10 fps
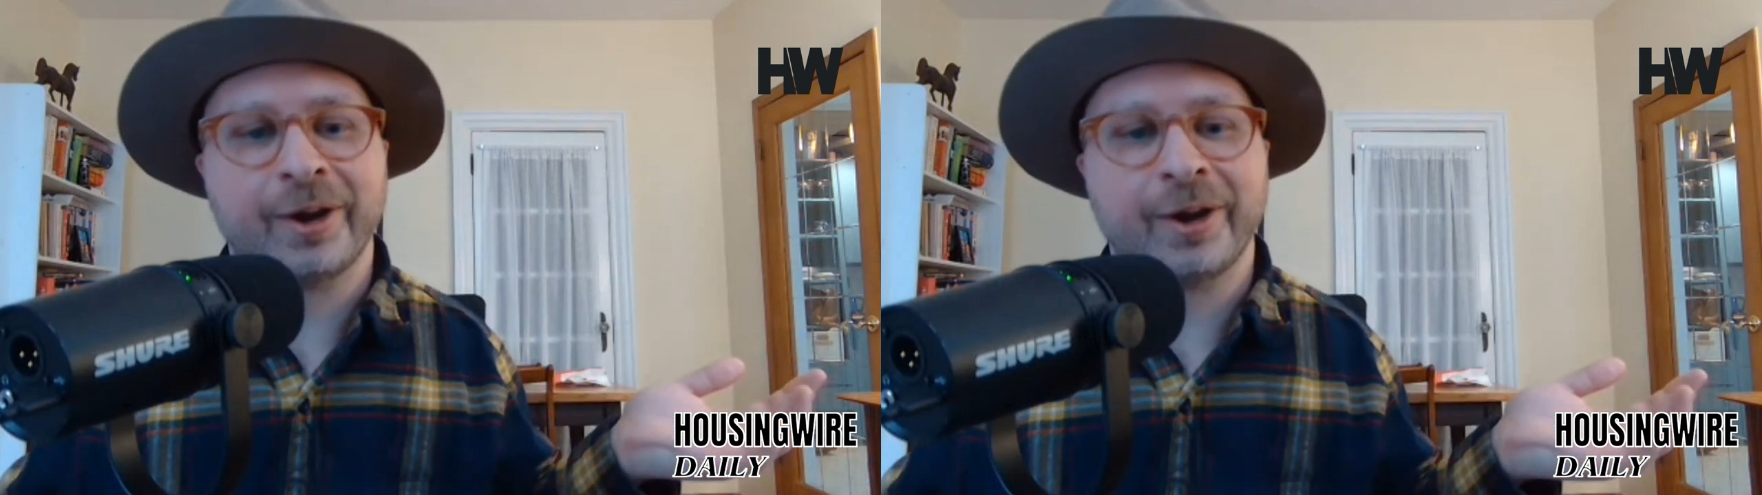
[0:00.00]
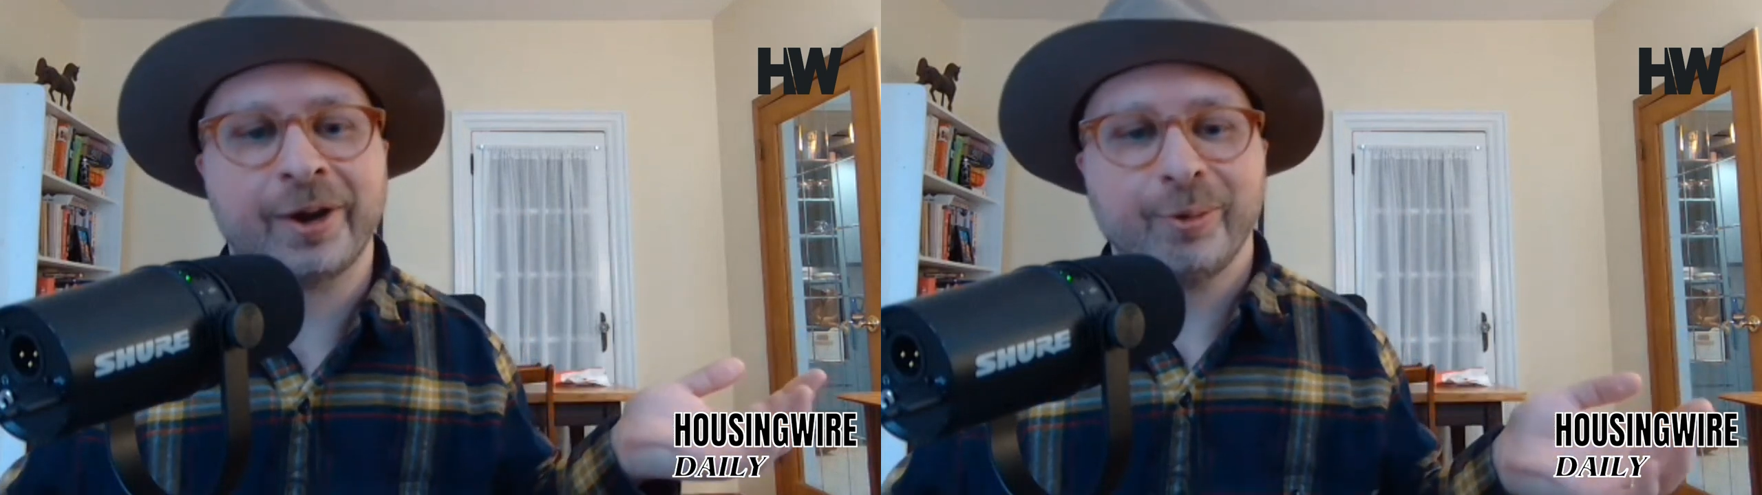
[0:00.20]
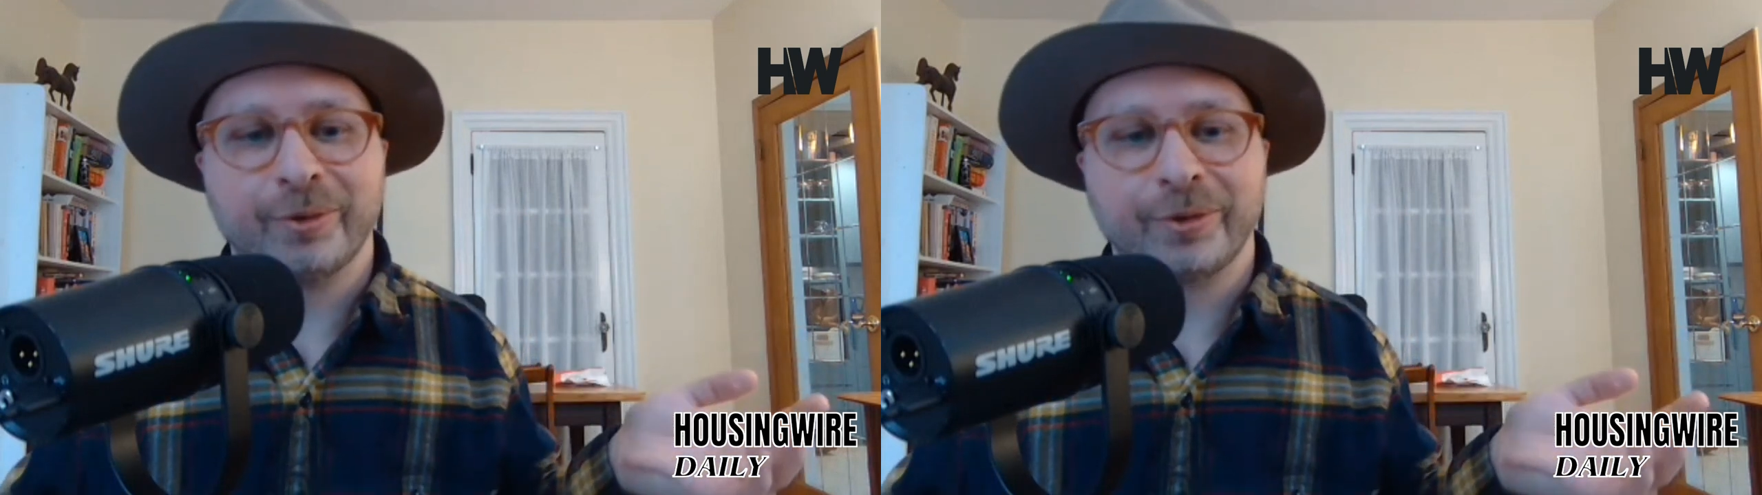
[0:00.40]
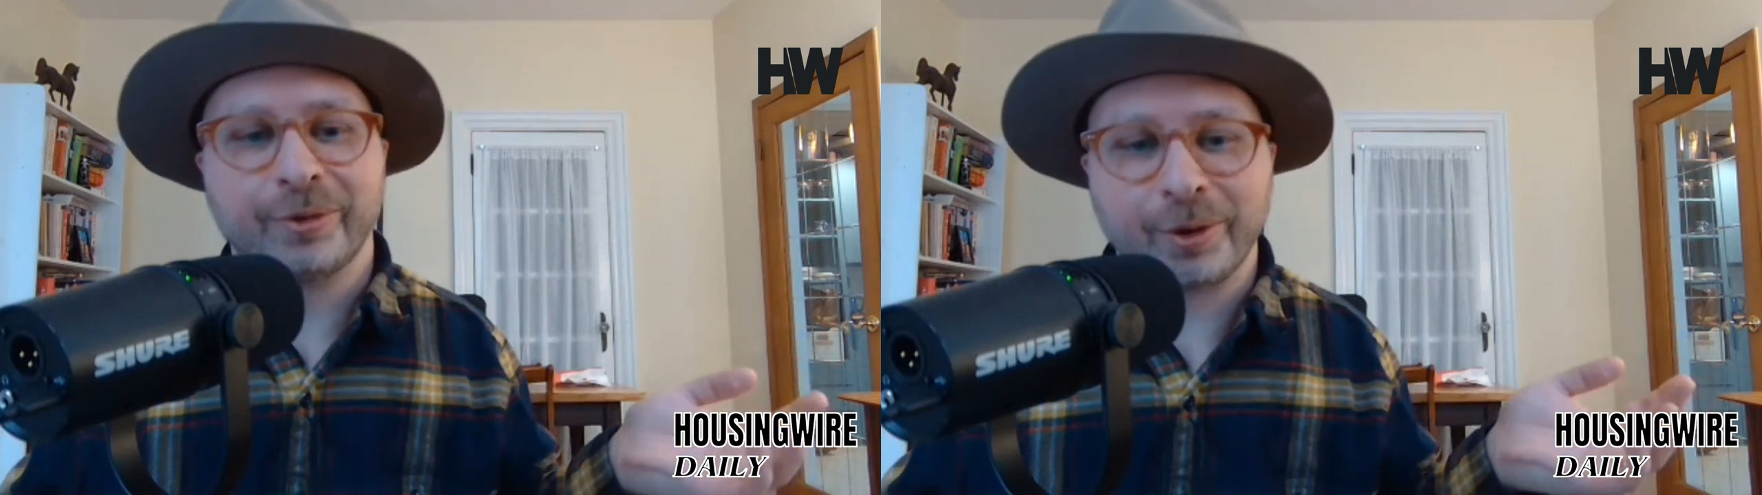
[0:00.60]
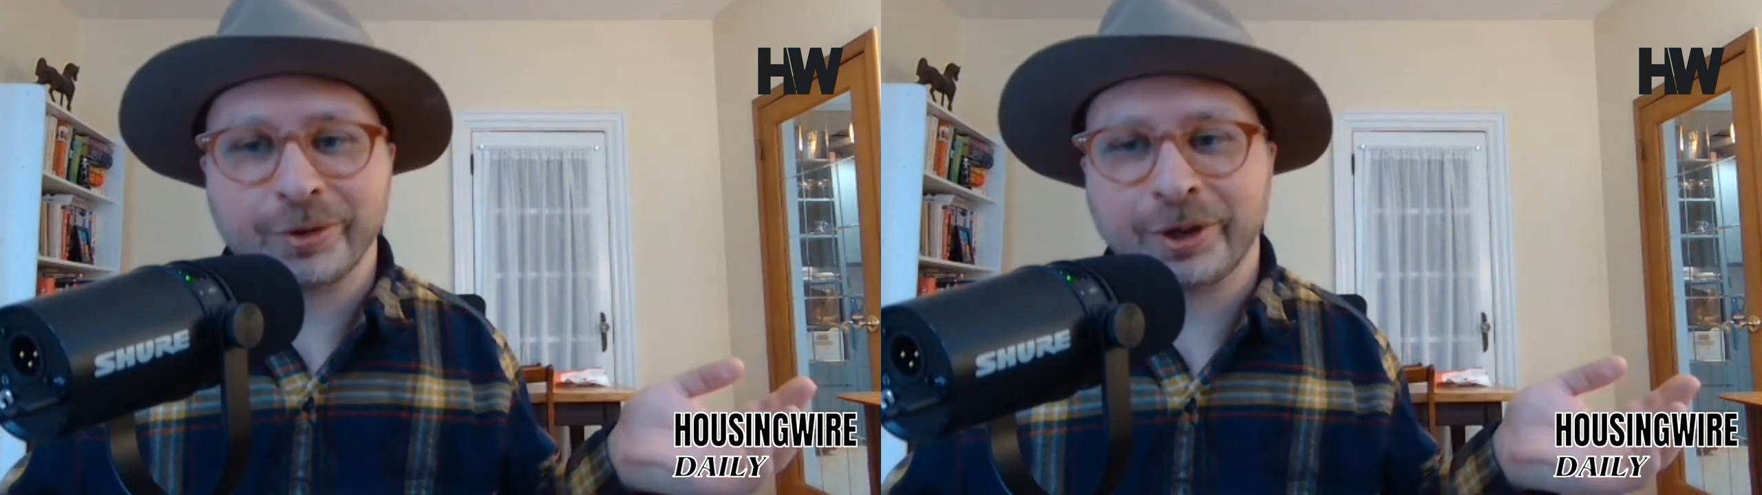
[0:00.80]
with the
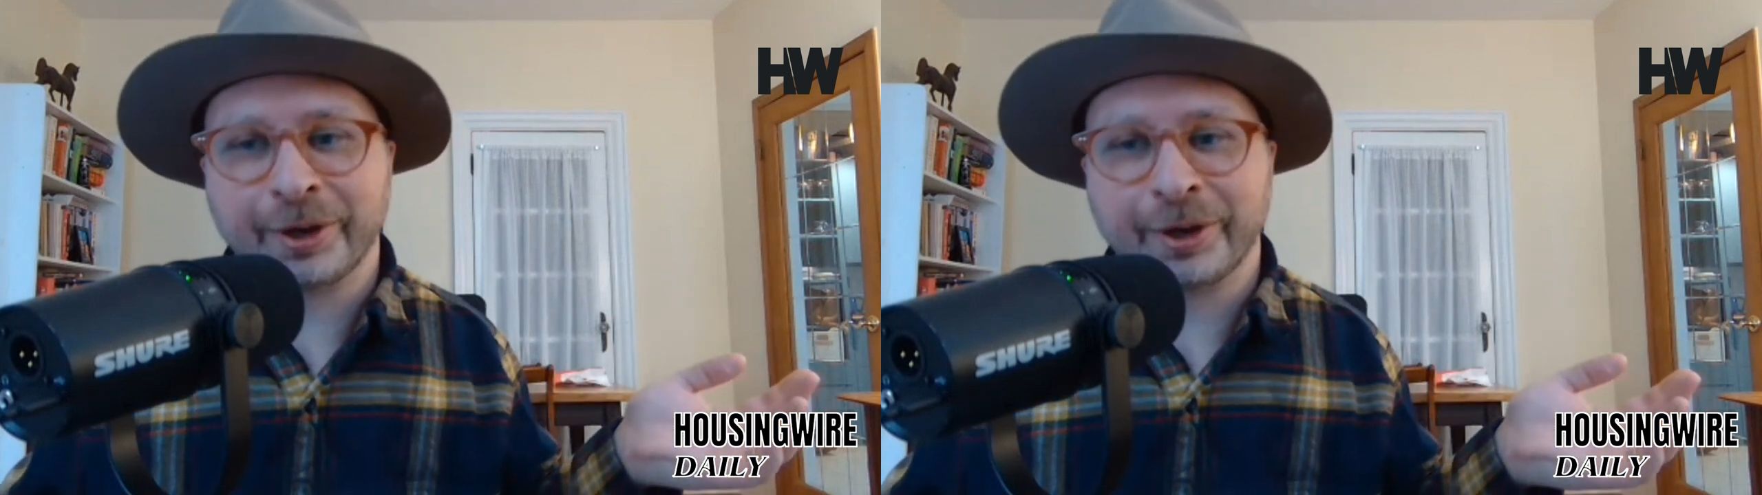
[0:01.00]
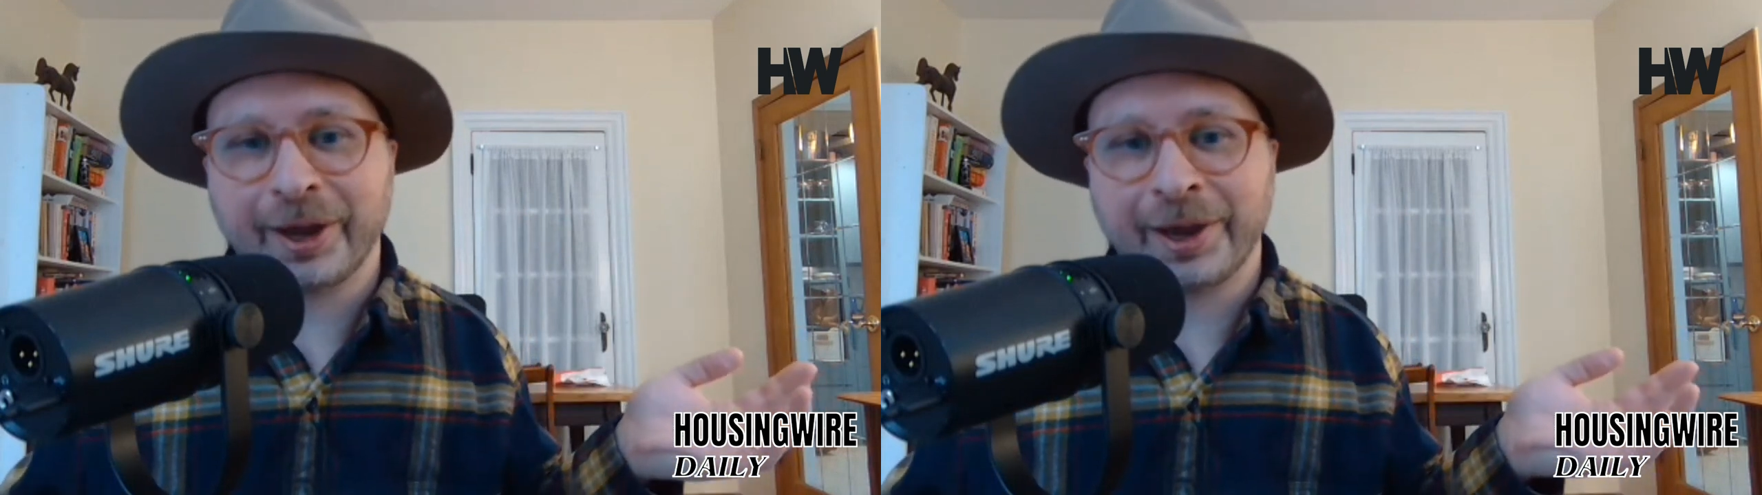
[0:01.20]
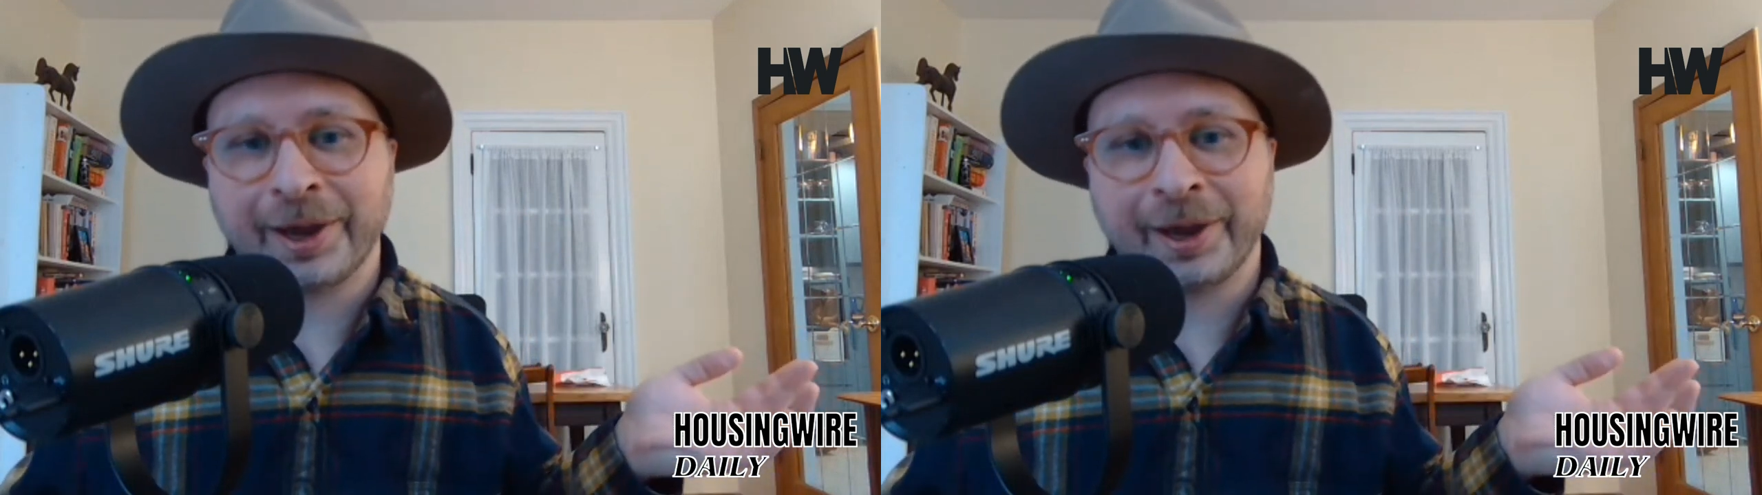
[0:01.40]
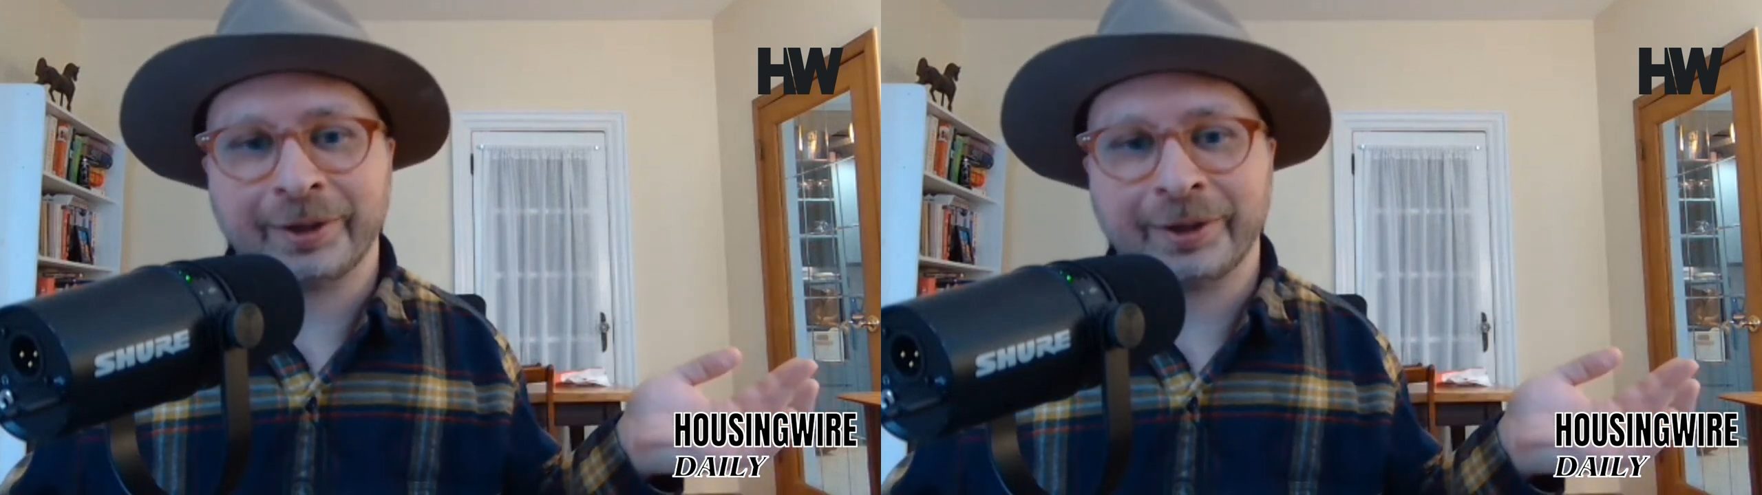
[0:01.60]
closing, and